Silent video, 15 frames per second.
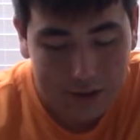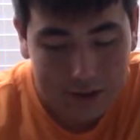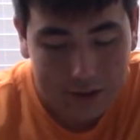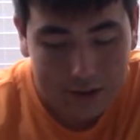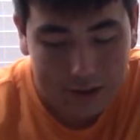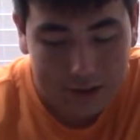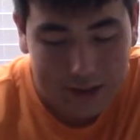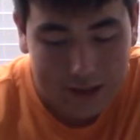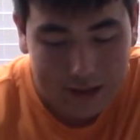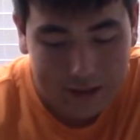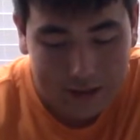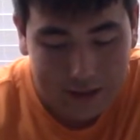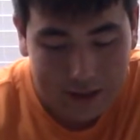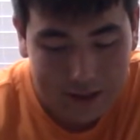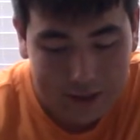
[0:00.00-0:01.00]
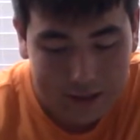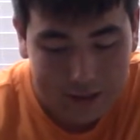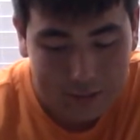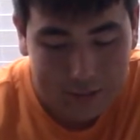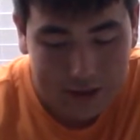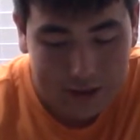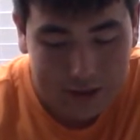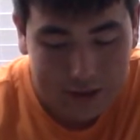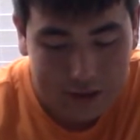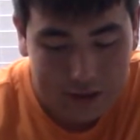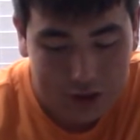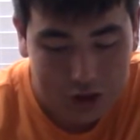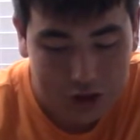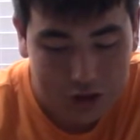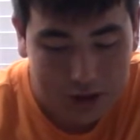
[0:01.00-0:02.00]
scallion that has been
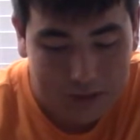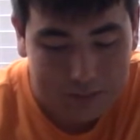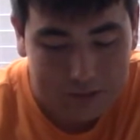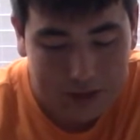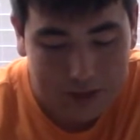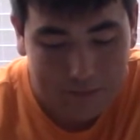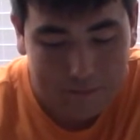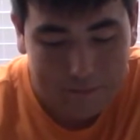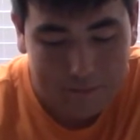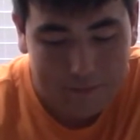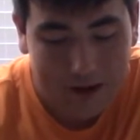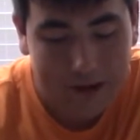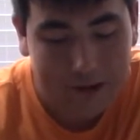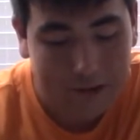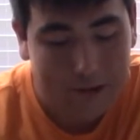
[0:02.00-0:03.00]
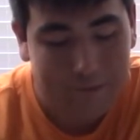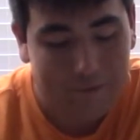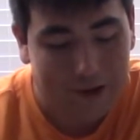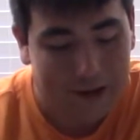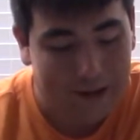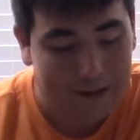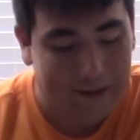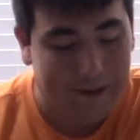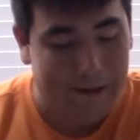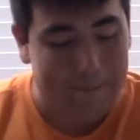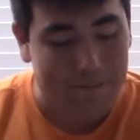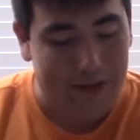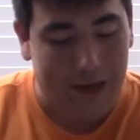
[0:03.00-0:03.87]
chopped up fairly finely.